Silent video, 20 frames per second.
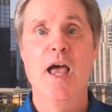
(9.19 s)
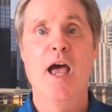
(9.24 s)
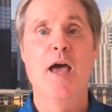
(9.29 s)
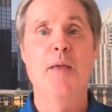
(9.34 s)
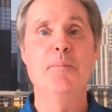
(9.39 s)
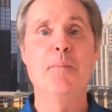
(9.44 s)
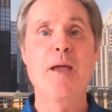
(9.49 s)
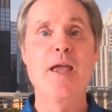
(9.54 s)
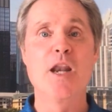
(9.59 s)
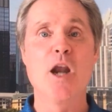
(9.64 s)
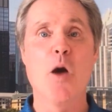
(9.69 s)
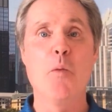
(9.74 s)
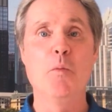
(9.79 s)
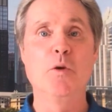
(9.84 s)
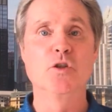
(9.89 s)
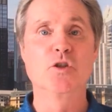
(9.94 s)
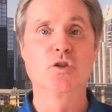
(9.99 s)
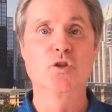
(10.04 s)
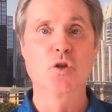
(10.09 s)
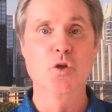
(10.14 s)
and made
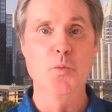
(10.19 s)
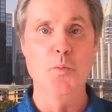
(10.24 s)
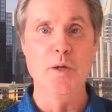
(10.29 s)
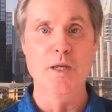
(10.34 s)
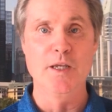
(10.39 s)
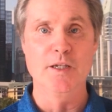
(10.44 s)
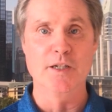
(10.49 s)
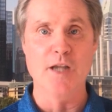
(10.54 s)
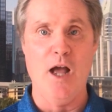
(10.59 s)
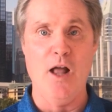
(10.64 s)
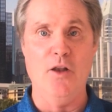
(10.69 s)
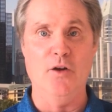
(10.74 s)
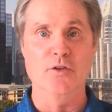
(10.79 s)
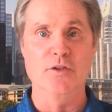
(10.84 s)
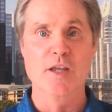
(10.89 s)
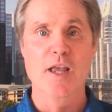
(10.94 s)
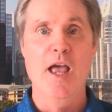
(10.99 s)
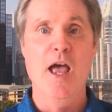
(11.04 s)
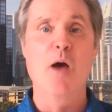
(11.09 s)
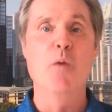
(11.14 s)
almost $2 million.
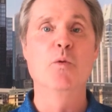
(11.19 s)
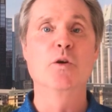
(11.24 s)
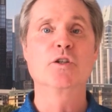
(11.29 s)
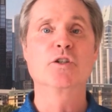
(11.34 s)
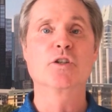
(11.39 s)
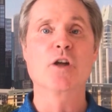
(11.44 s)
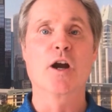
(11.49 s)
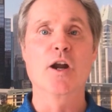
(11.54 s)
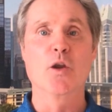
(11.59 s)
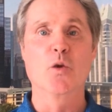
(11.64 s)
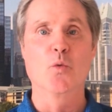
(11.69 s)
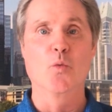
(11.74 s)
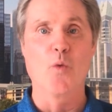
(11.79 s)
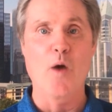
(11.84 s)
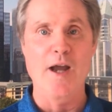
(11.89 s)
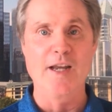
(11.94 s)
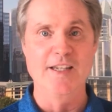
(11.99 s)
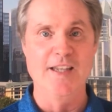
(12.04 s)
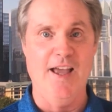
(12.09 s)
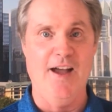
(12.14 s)
And we're starting
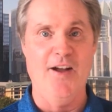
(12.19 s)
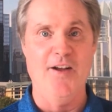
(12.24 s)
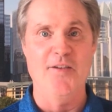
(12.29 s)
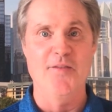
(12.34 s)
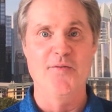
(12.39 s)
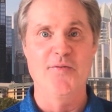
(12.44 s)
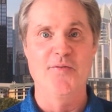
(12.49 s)
right now.